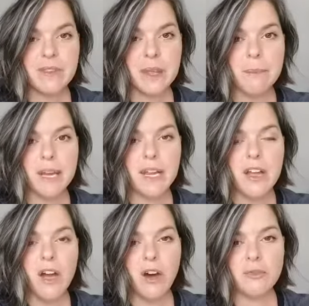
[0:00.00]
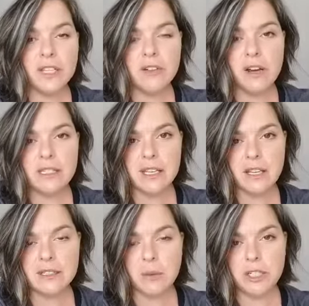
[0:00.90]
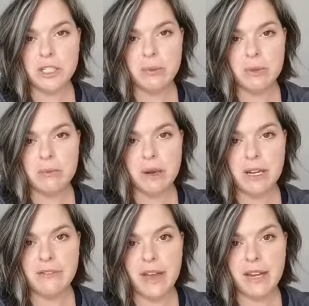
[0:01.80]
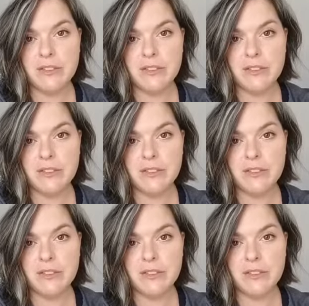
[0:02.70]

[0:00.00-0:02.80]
But hopefully you guys got to watch the booze and body fat.